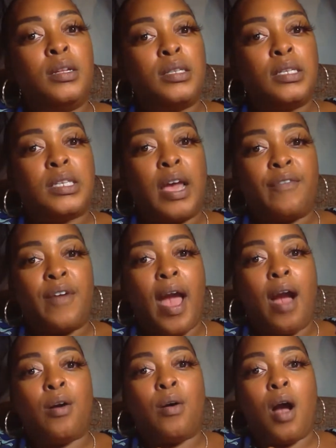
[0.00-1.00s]
discover
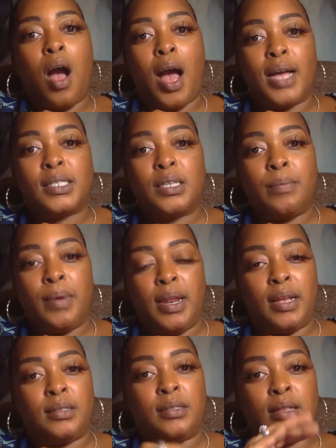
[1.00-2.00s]
how awesome it
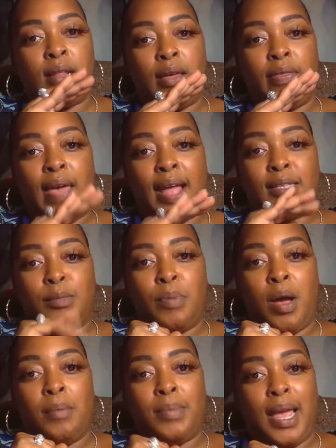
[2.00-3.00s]
is, now that's
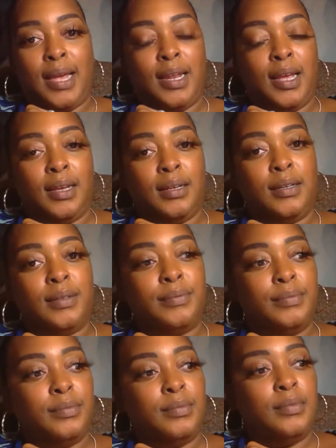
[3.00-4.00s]
bomb lighting.
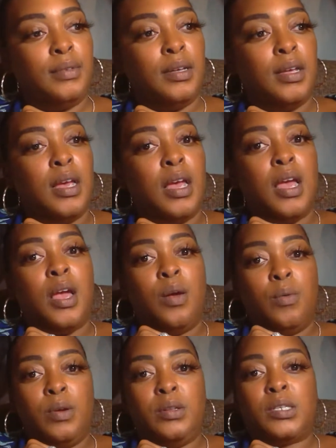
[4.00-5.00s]

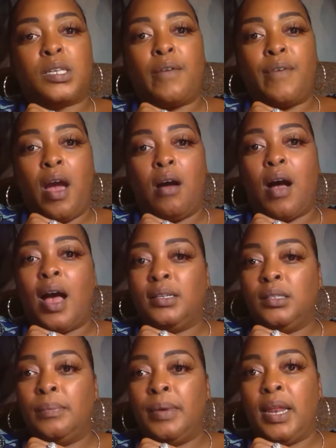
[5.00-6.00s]
When you discover how
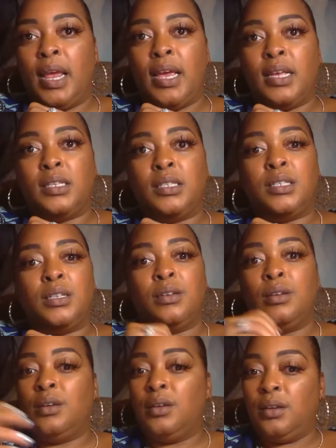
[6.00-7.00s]
awesome it is,
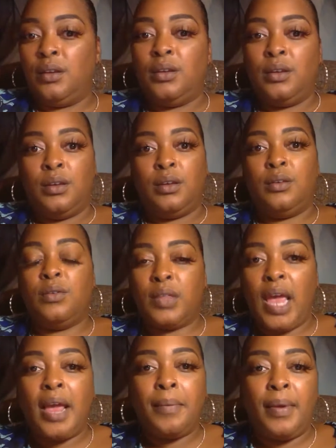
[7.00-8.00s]
you'll
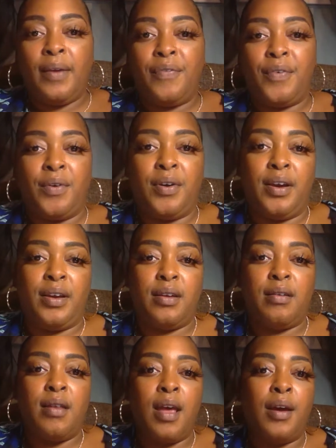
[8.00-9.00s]
thank me for it,
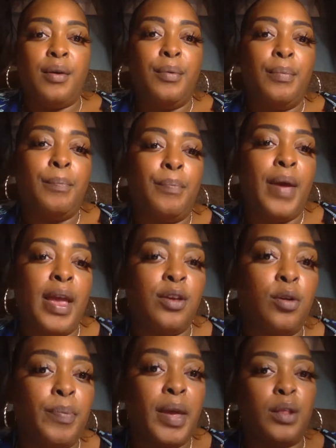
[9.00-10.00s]
and
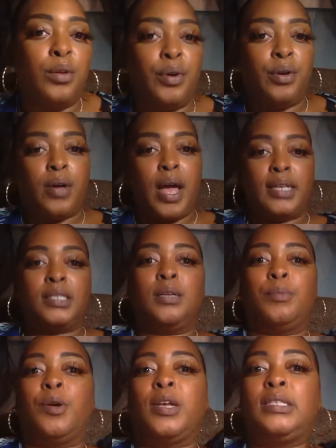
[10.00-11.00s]
you'll be a loyal
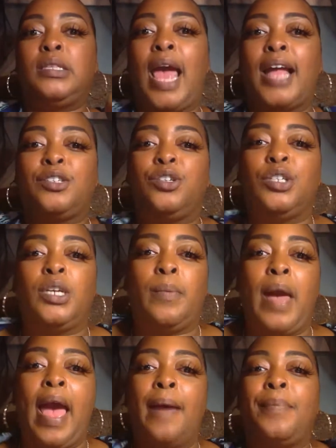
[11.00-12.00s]
customer, because that's usually
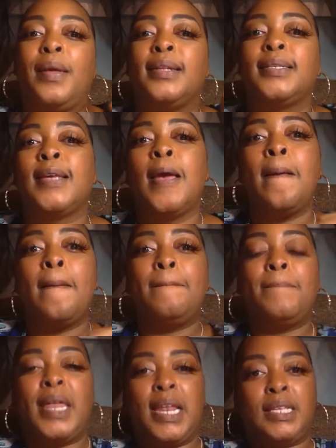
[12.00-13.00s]
what happens.
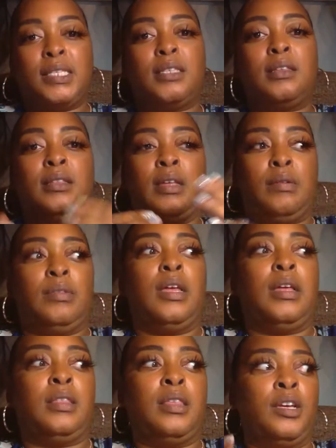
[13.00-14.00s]
But it's
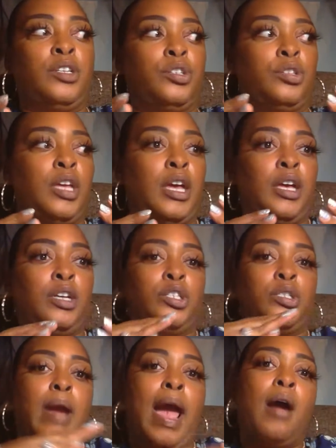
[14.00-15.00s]
the
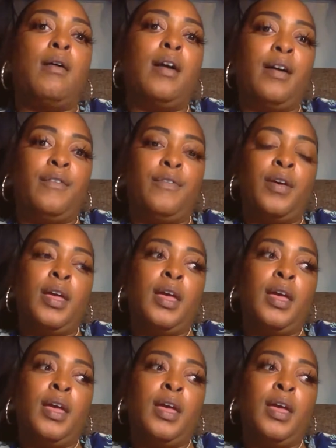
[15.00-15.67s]
trial of